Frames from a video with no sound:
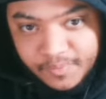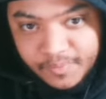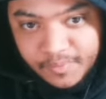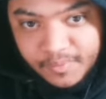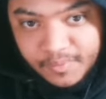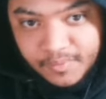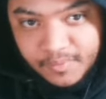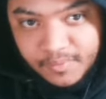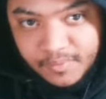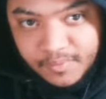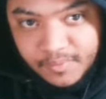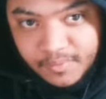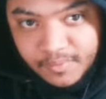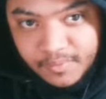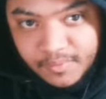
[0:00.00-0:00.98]

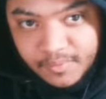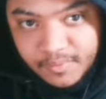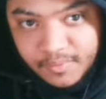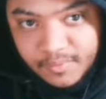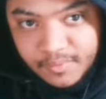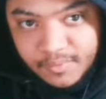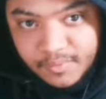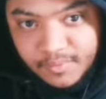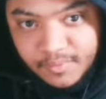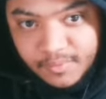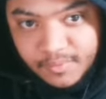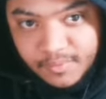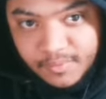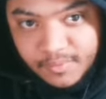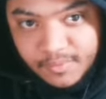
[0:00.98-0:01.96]

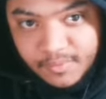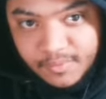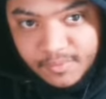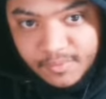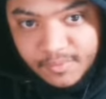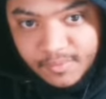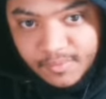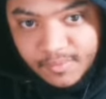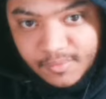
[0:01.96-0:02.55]
(not speaking)